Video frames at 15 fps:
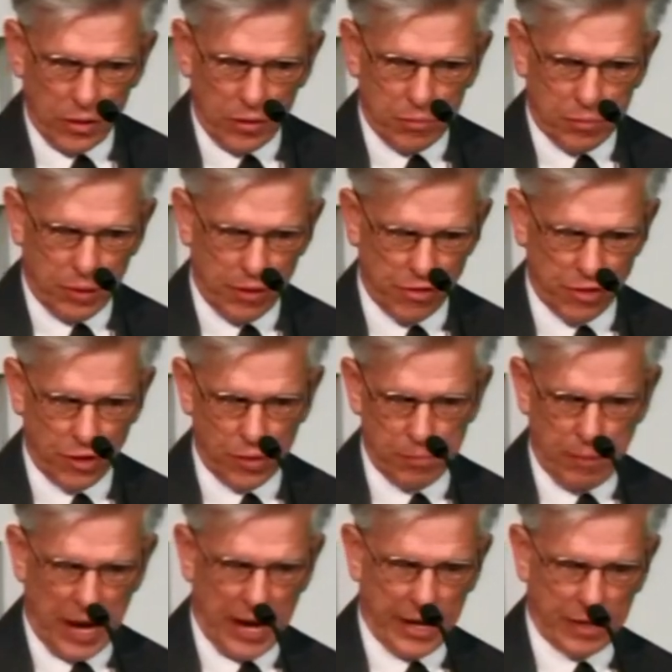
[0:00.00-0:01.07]
Please turn
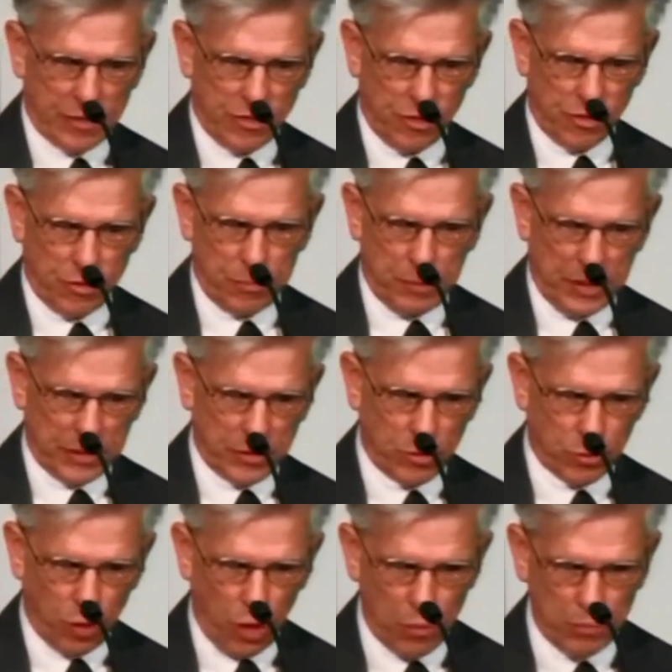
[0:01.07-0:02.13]
back just a bit to
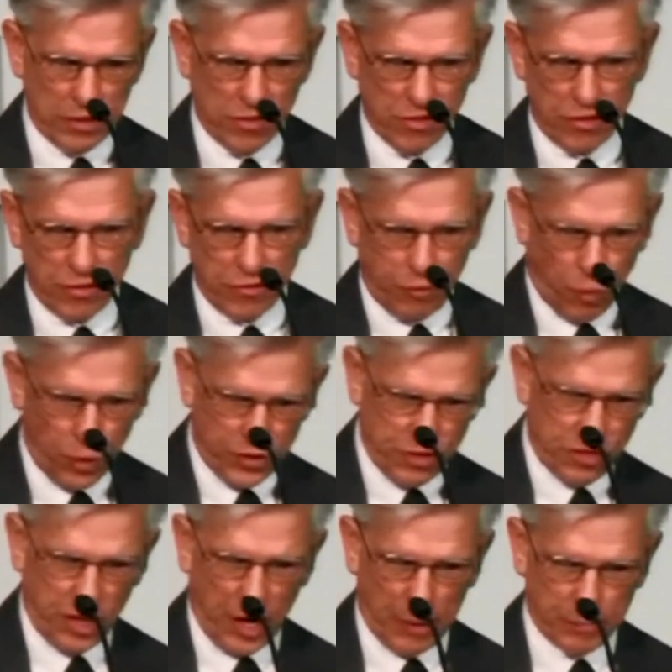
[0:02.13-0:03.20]
Romans, the 4th
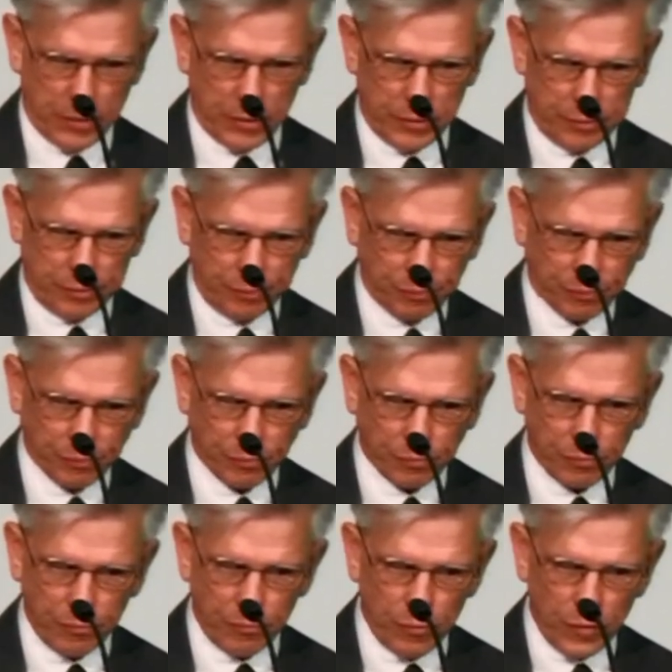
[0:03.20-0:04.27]
chapter.
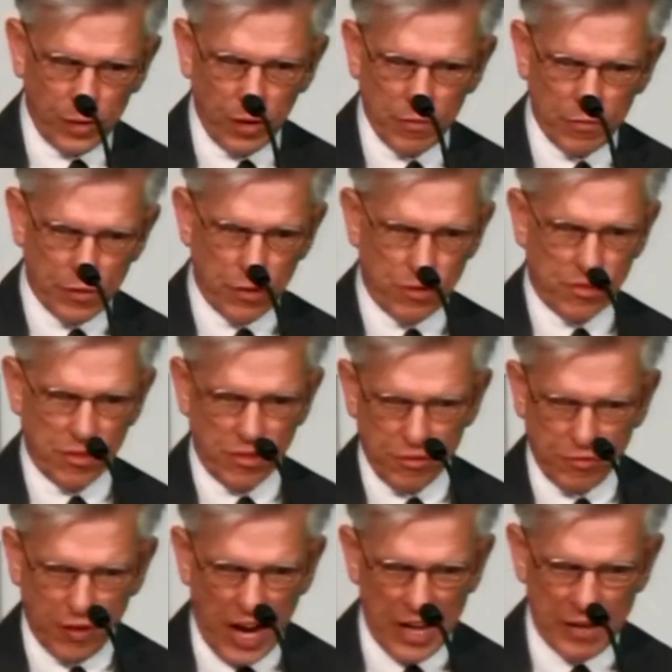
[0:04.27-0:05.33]
Verses
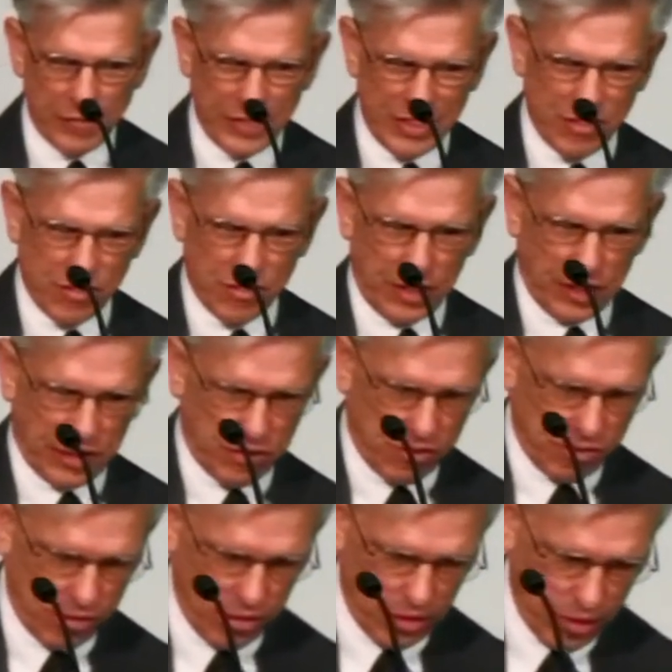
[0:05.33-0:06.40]
5 and
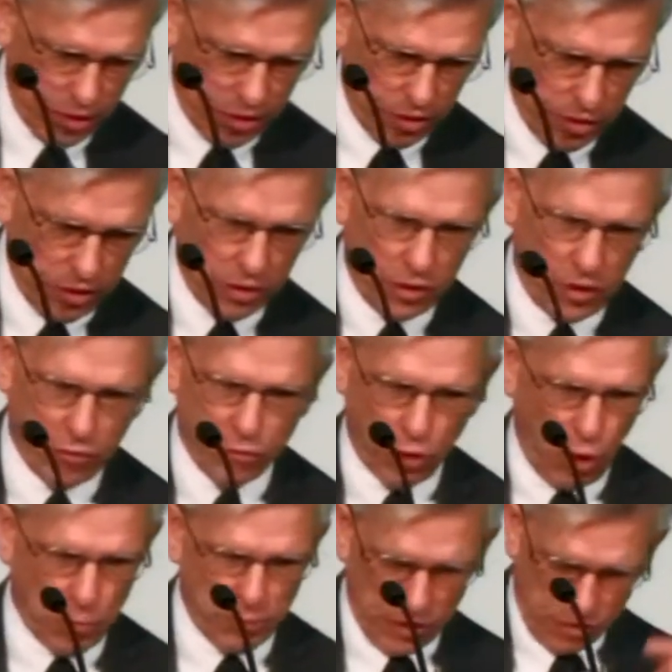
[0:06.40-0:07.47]
6 of
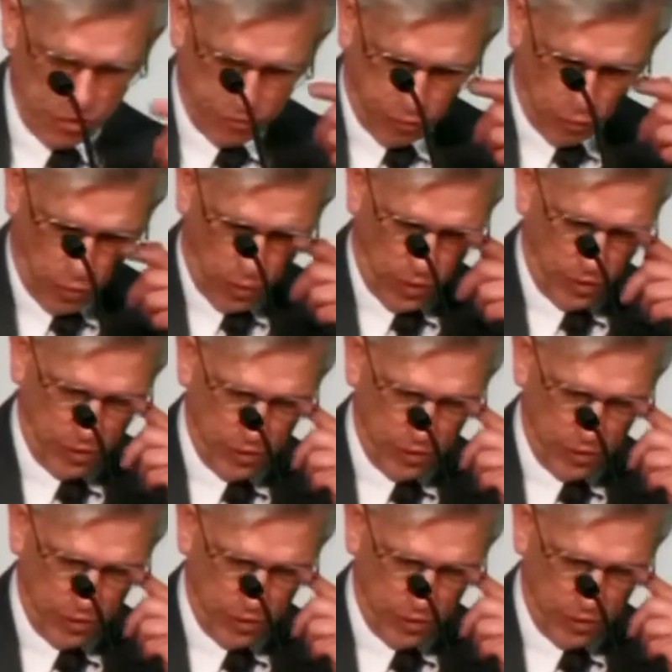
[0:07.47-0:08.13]
Romans 4.